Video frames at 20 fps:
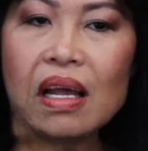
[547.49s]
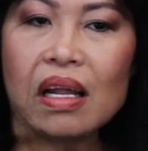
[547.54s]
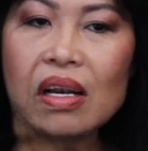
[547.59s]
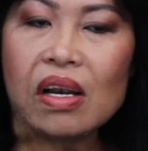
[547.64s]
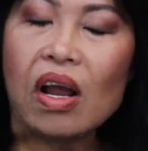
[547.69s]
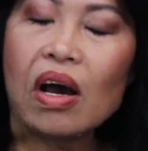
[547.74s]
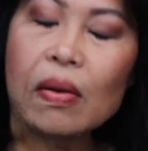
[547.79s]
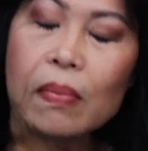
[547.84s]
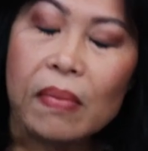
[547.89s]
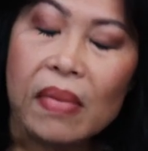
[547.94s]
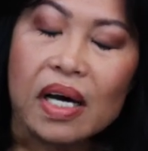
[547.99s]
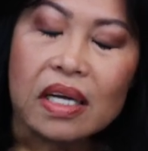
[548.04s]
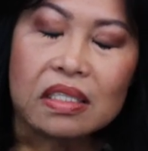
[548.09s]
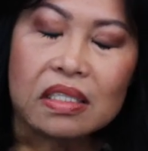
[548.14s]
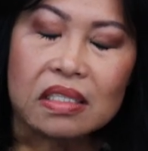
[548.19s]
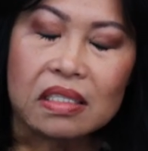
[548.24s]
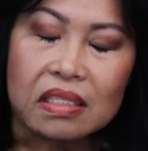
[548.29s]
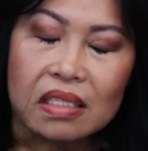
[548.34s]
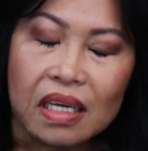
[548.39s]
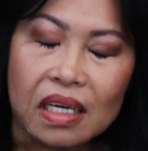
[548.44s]
Not
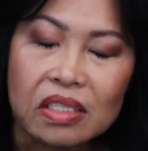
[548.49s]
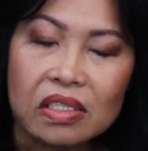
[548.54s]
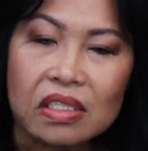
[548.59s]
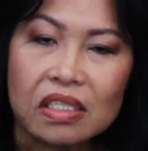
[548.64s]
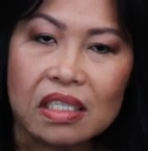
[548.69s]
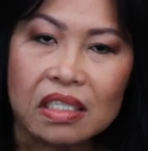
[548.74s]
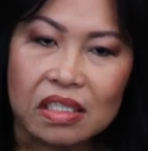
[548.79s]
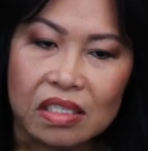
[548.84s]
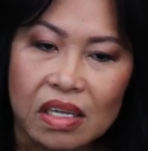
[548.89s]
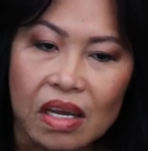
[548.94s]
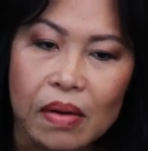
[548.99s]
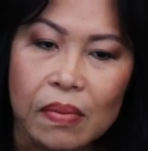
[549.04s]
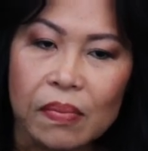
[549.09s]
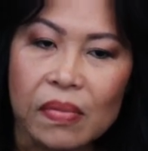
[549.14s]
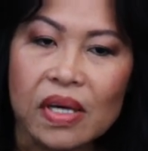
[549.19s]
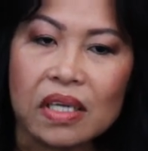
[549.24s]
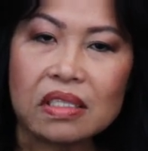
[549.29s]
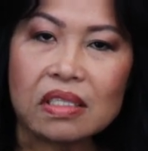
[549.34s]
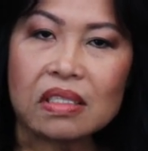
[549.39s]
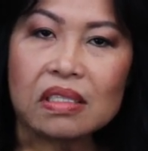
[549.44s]
much. Actually, it's not
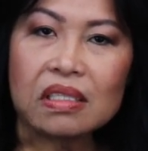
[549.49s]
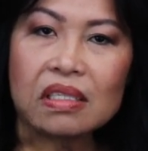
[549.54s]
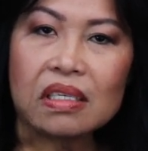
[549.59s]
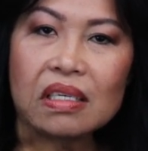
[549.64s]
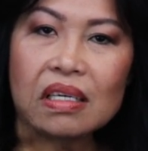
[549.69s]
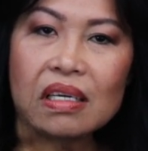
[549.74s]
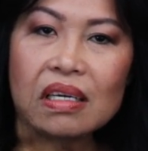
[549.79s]
much